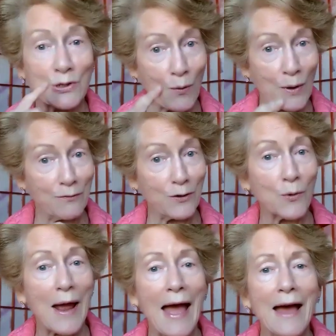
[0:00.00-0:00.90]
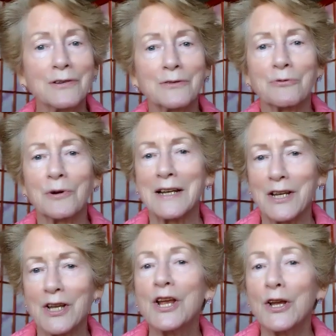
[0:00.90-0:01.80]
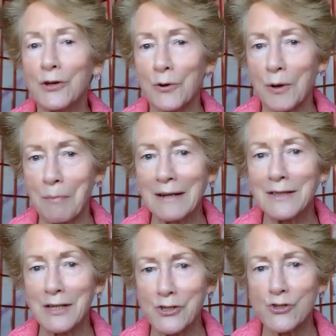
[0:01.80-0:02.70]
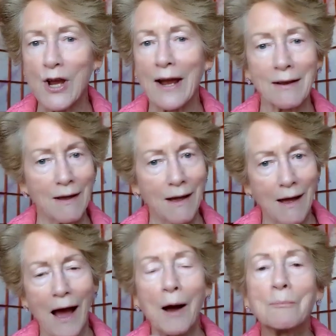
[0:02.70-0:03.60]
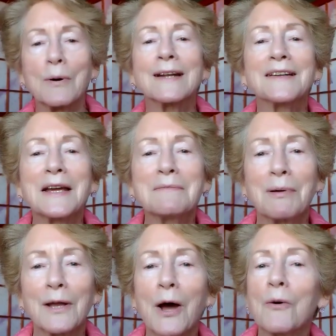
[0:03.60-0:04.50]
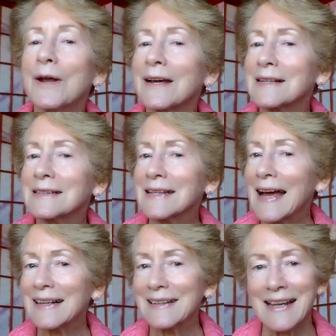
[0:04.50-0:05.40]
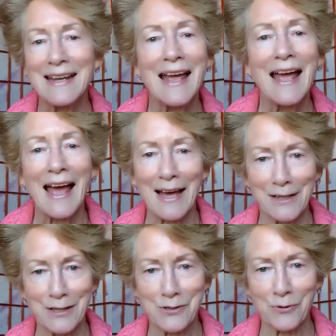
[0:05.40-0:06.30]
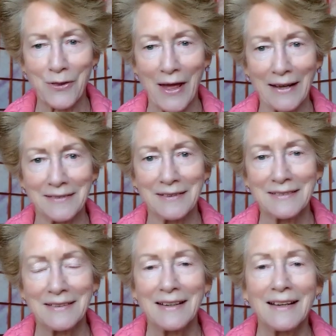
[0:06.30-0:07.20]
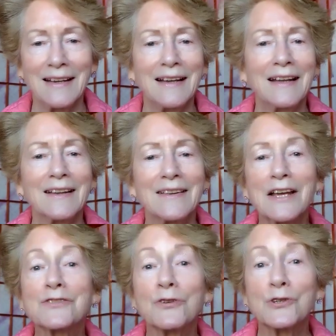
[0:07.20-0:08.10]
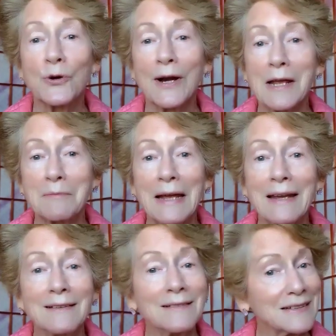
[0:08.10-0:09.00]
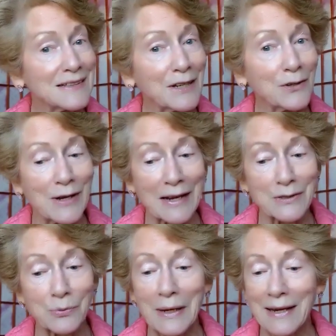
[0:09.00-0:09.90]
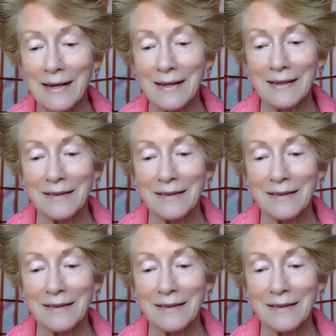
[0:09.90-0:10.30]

So if you haven't written your abundance check, I'll put a link below on exactly how to do that. Thanks for joining me. See you next week.